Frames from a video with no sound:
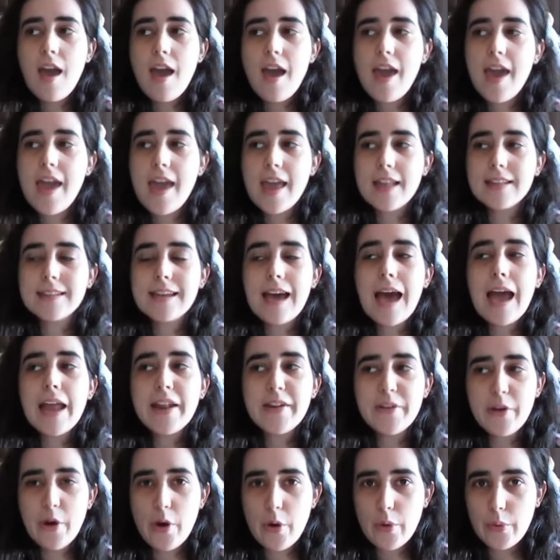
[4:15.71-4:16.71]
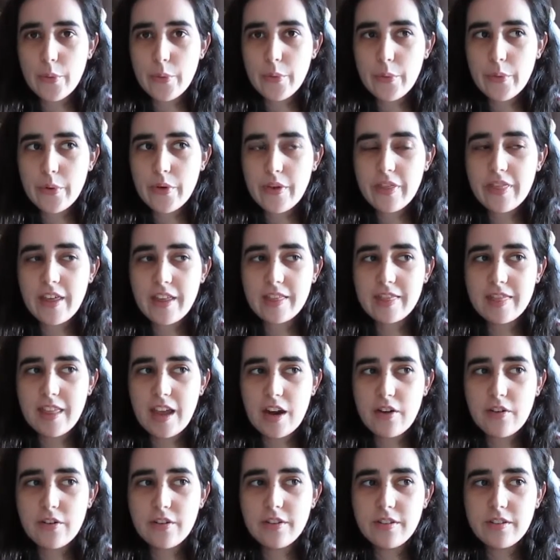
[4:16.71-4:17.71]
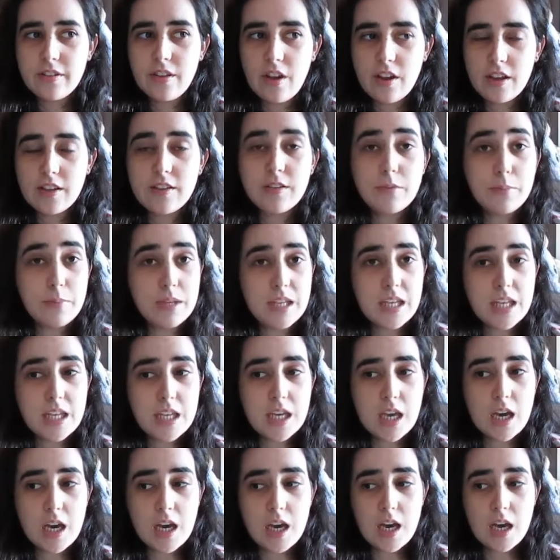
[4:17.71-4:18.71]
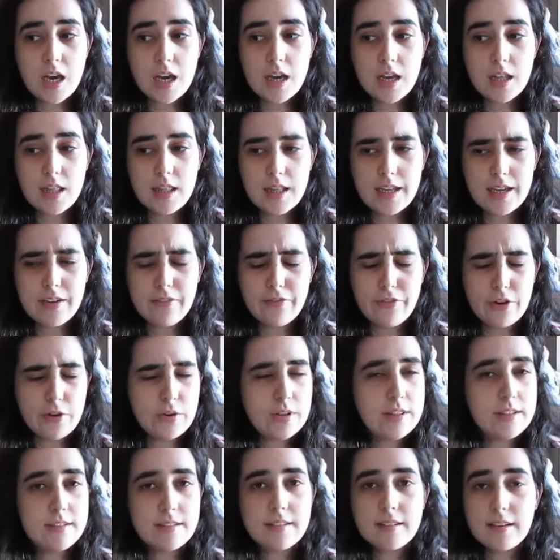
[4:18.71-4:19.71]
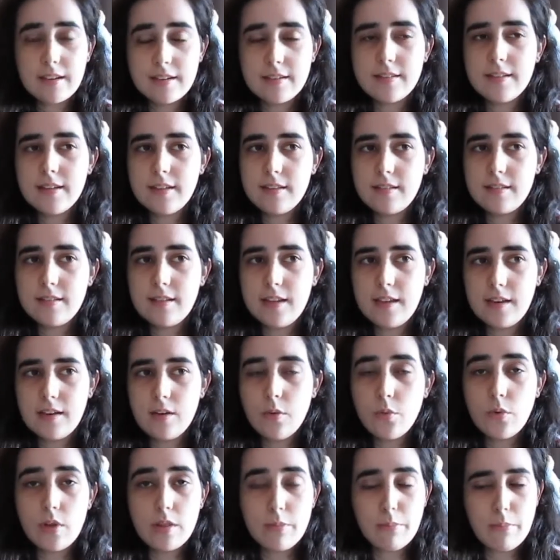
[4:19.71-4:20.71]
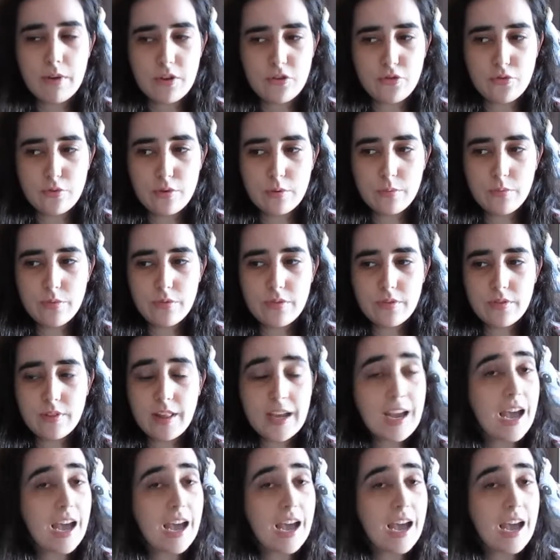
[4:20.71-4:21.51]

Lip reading: And I know that there is going to be a very disgusting scene with mushrooms.